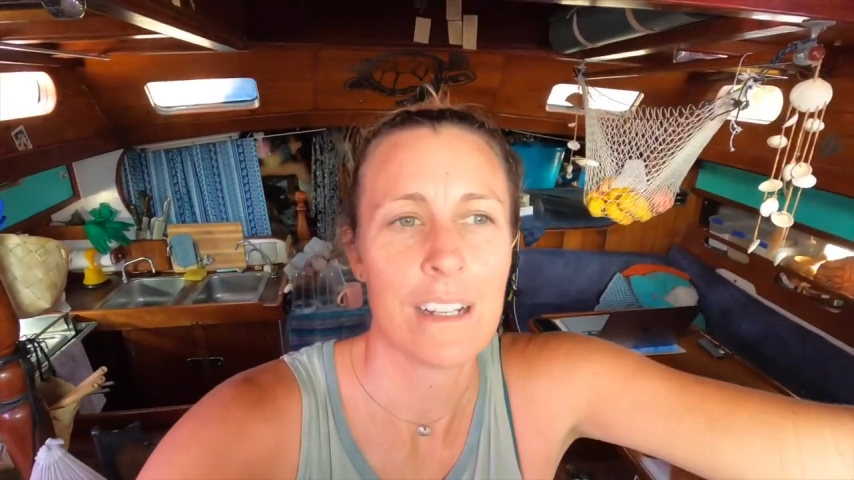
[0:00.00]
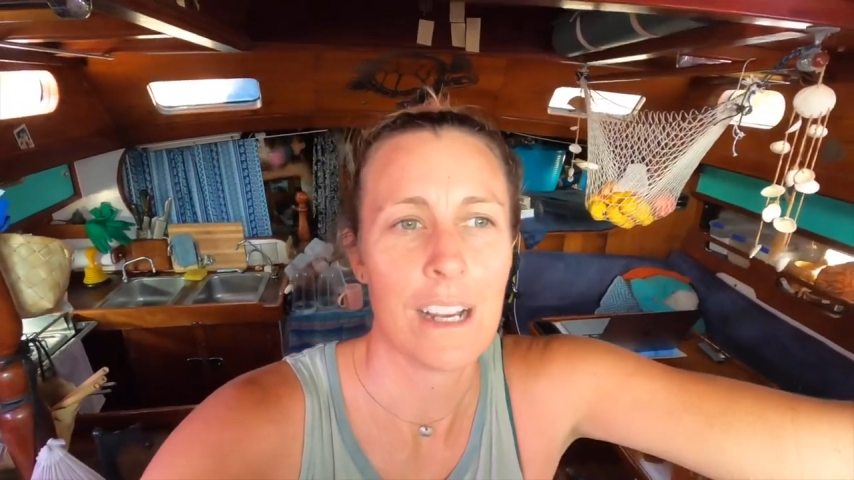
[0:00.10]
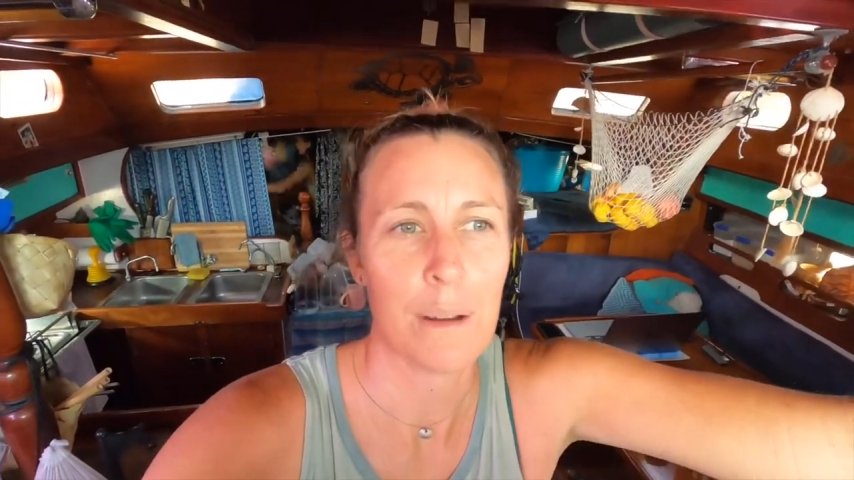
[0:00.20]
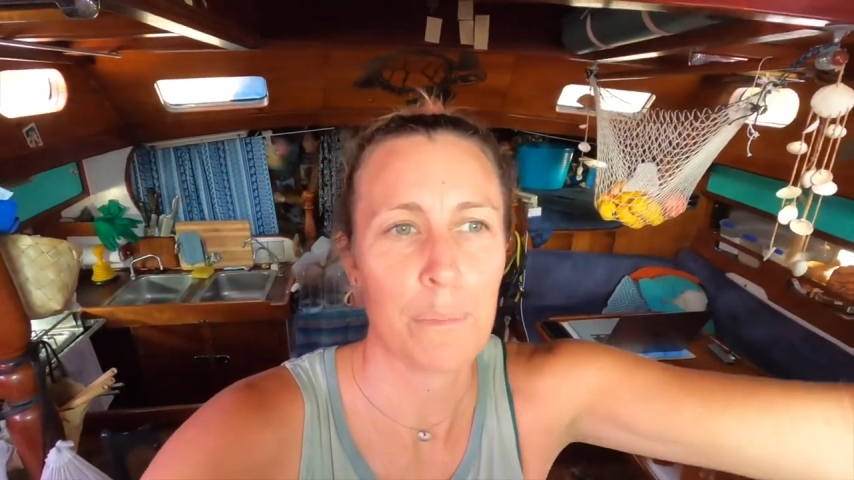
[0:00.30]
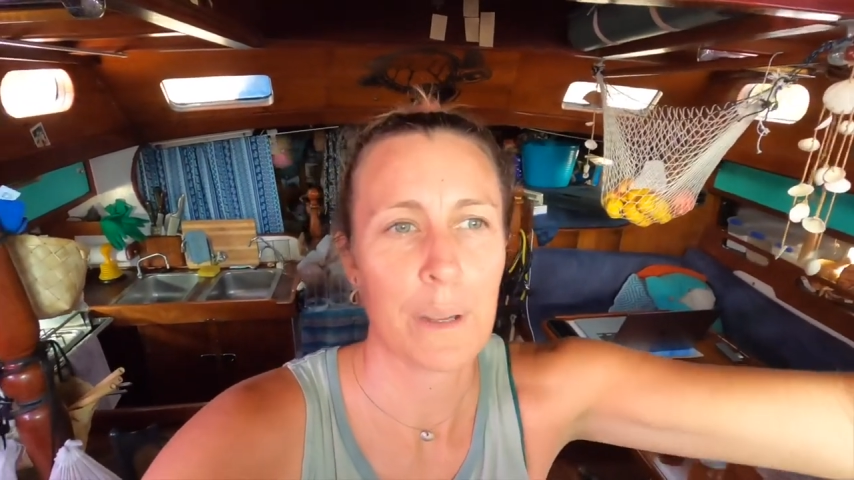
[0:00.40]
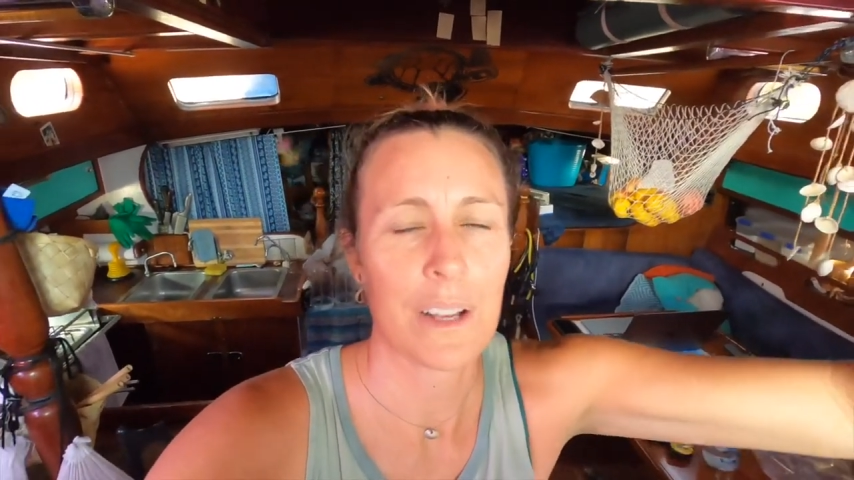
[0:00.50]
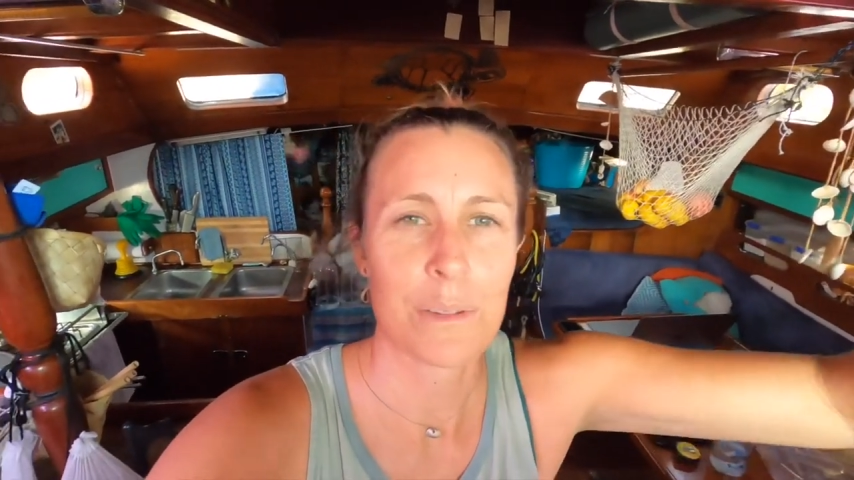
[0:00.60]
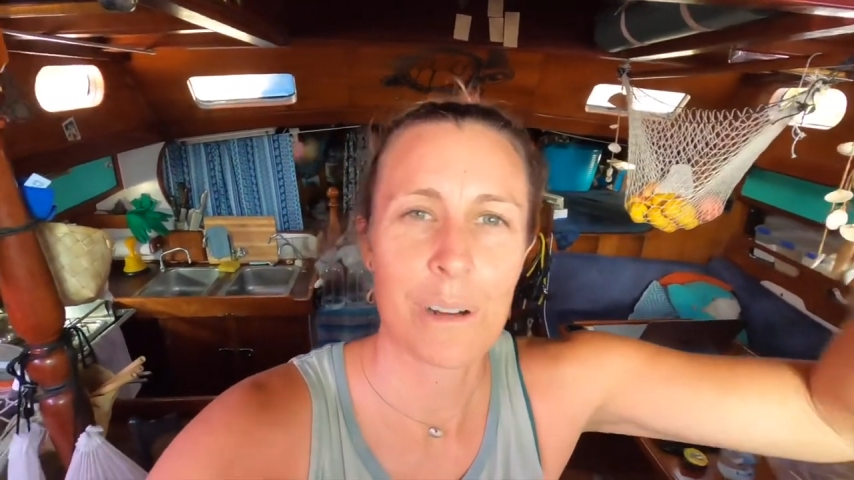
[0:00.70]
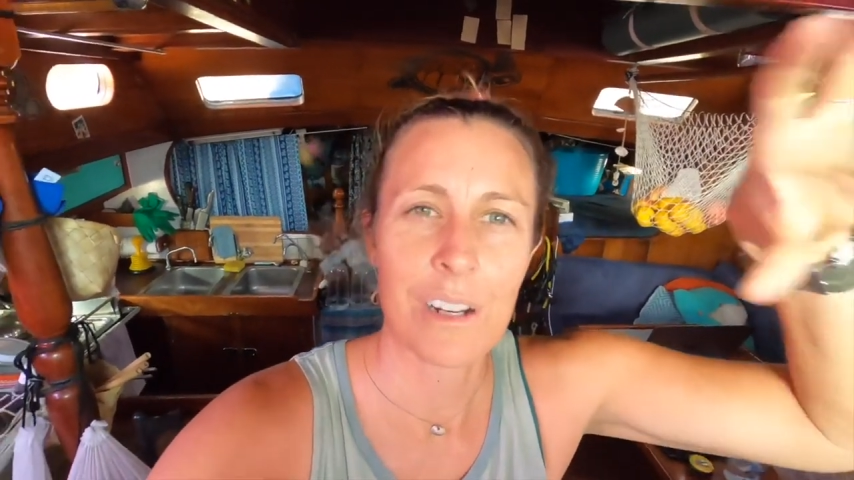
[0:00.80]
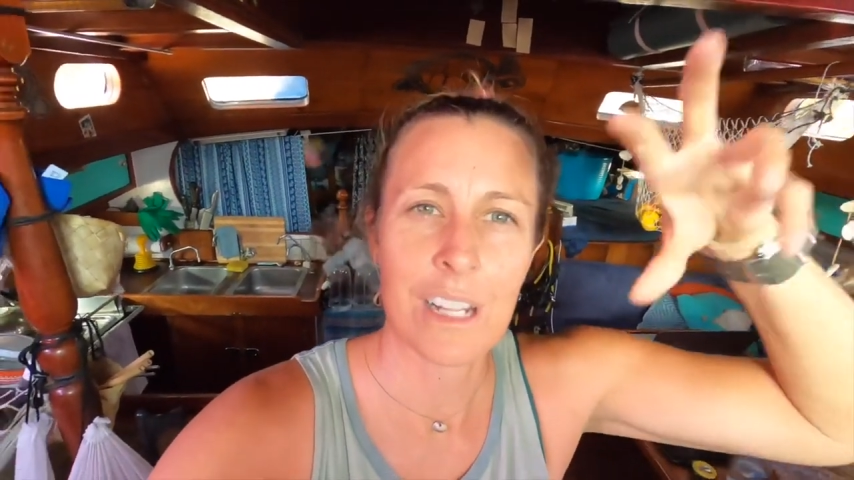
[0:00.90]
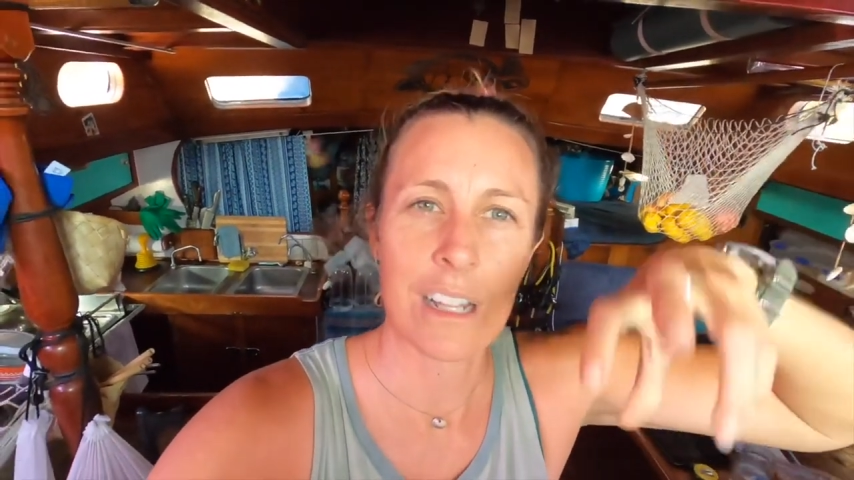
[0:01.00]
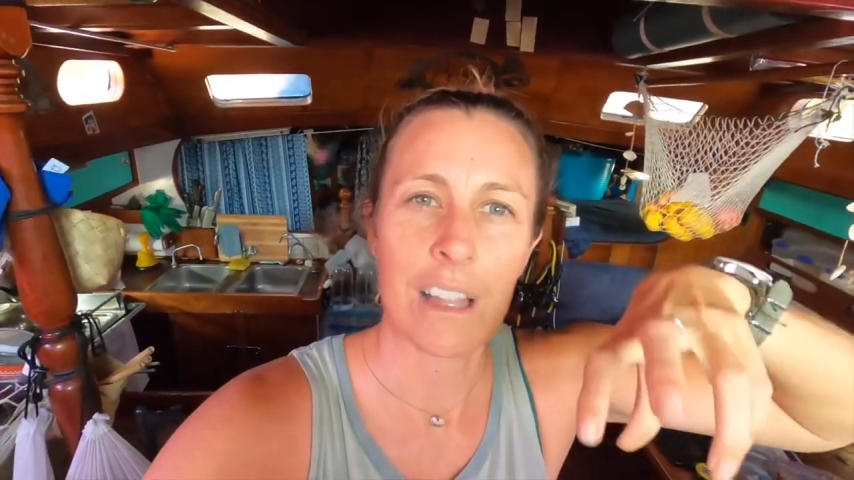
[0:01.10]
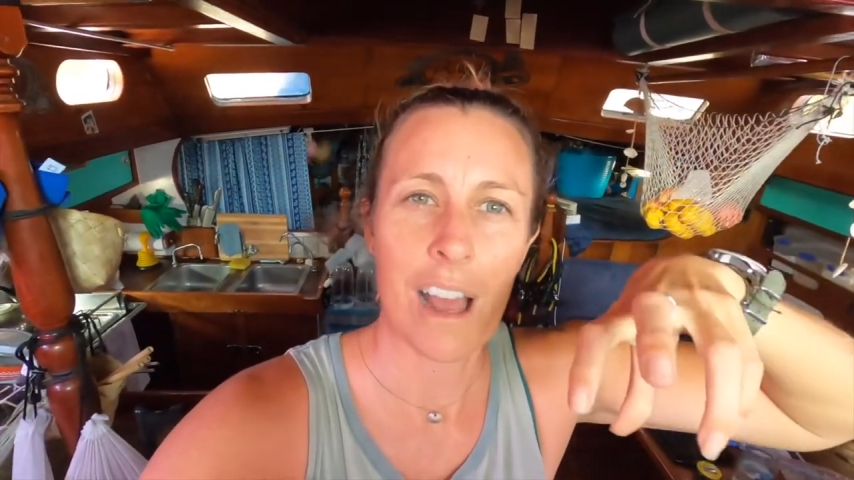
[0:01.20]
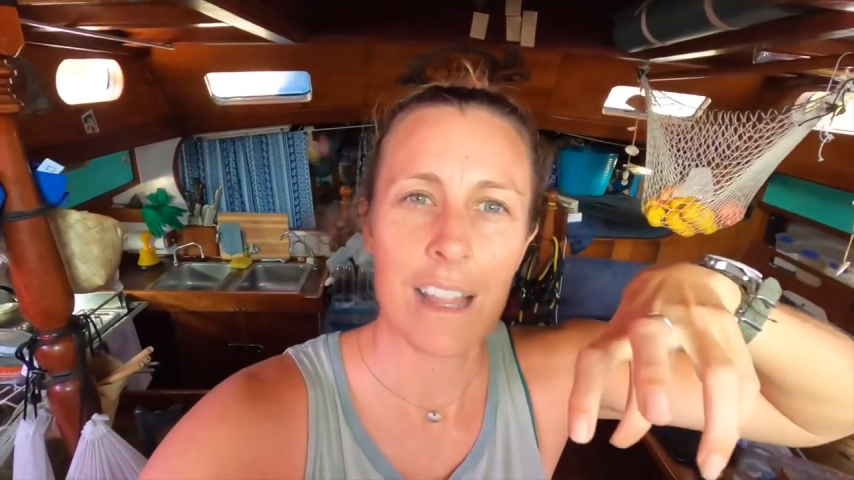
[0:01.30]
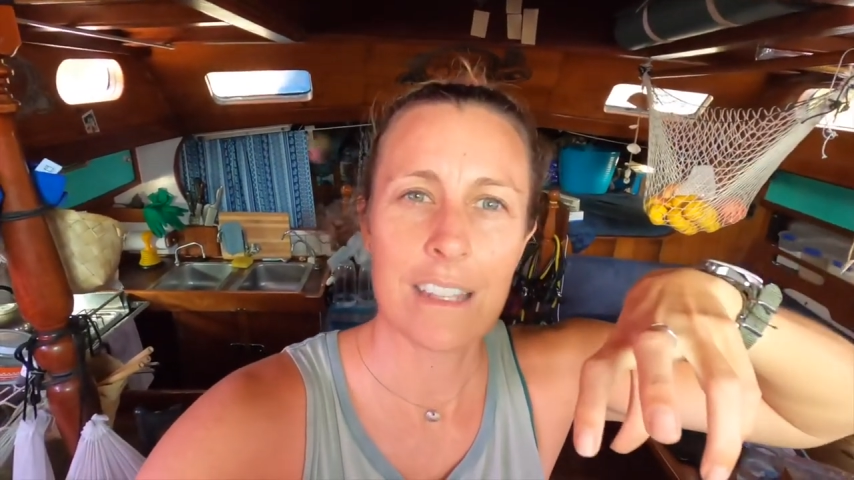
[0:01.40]
Um, because we're on a
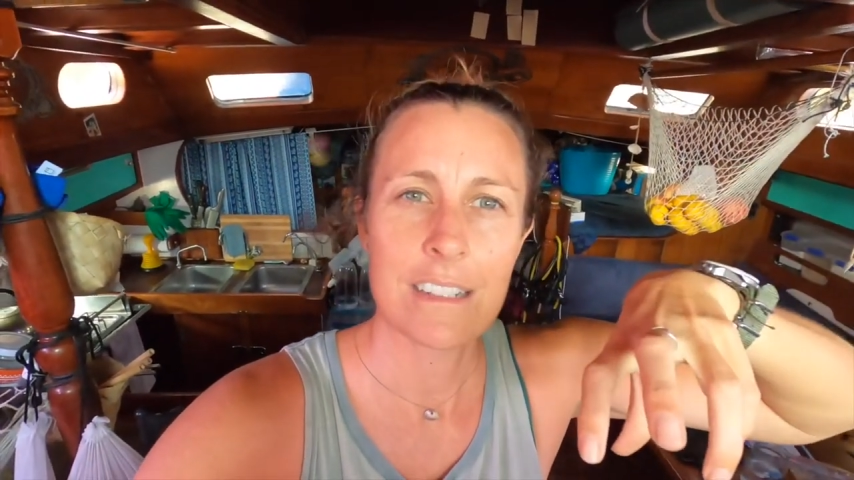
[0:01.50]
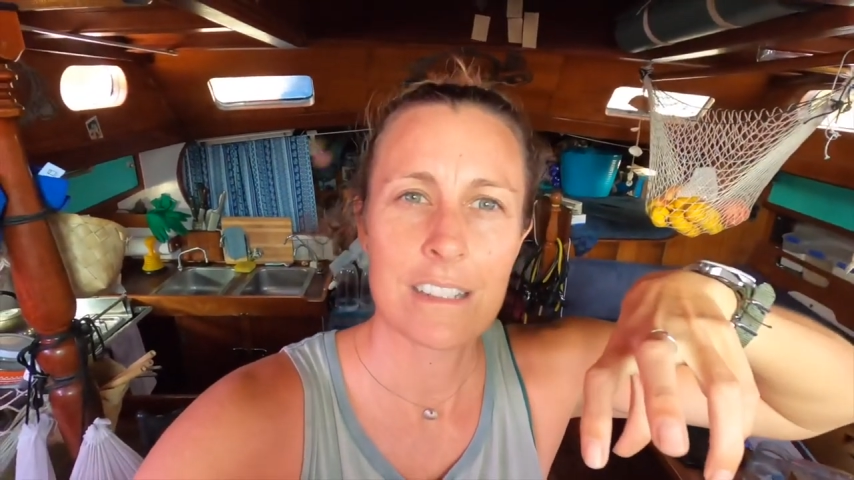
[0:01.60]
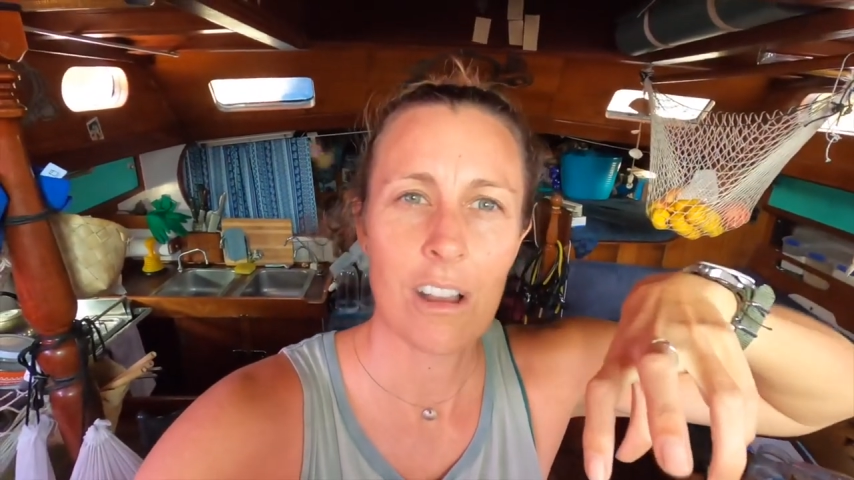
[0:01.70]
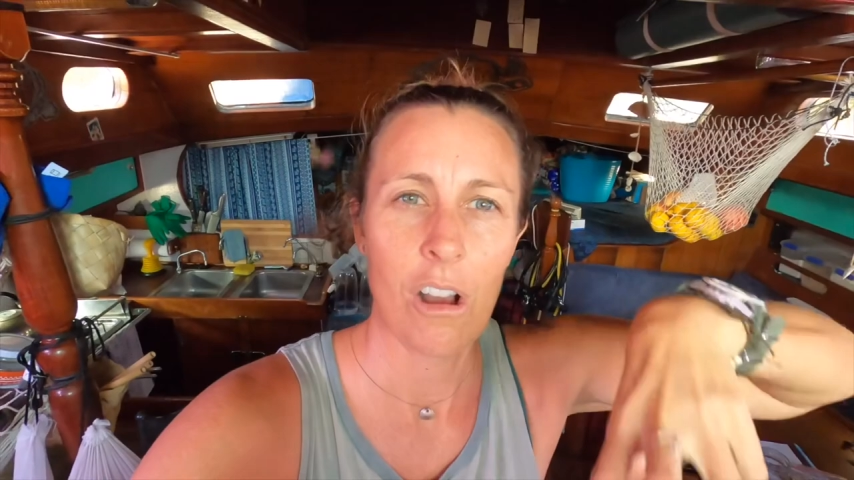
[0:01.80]
little island